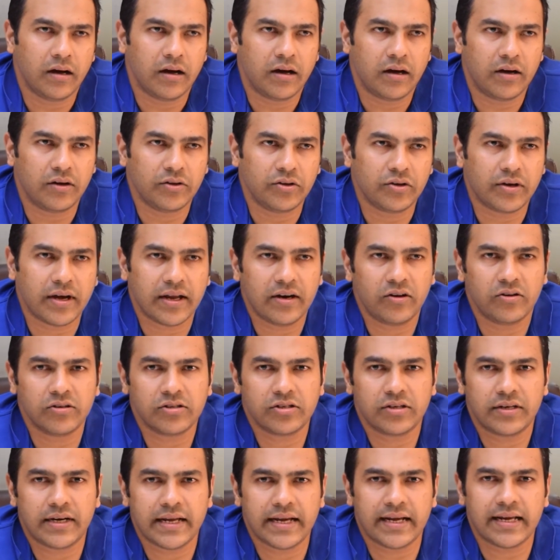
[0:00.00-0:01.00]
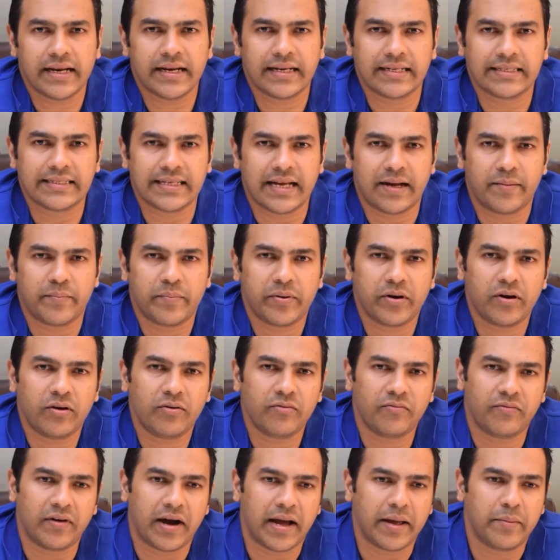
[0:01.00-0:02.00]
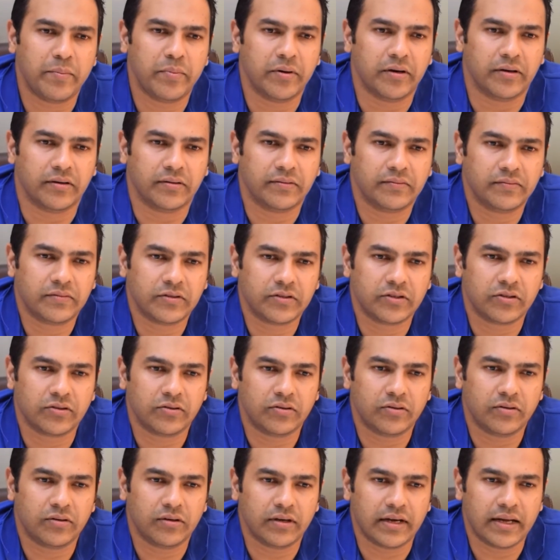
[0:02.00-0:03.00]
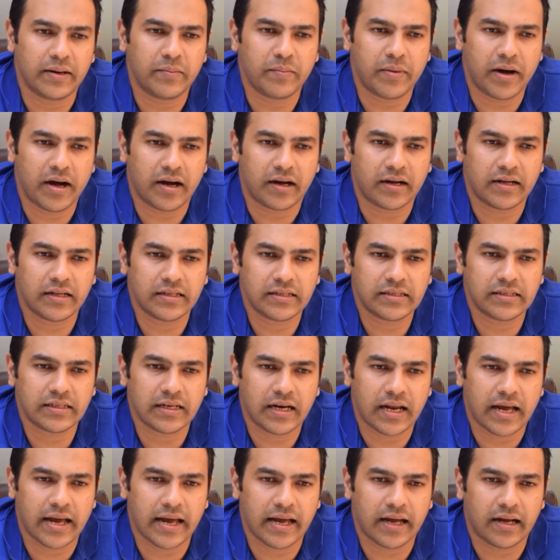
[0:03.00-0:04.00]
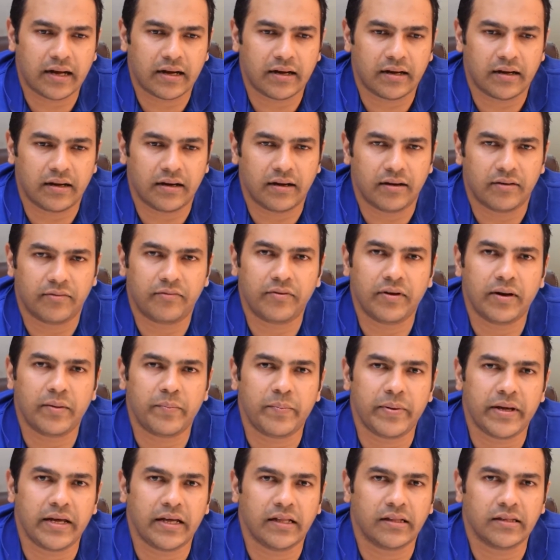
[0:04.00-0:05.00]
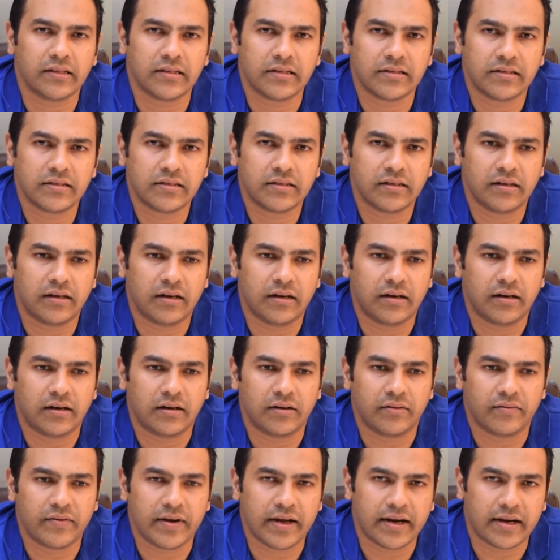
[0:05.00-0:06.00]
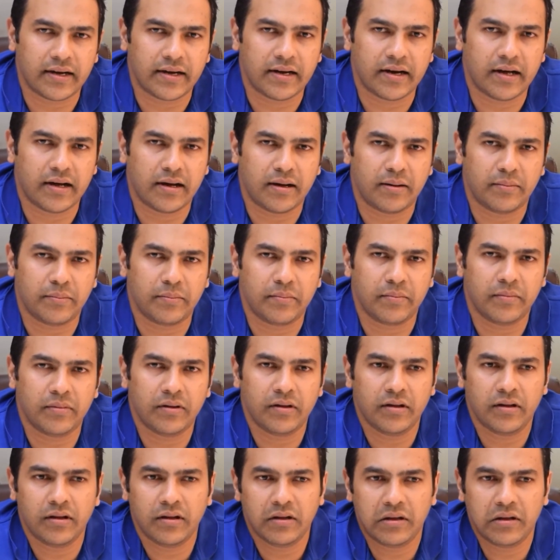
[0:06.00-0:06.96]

You can also take an example of Viber. So in markets like Philippines, Vietnam,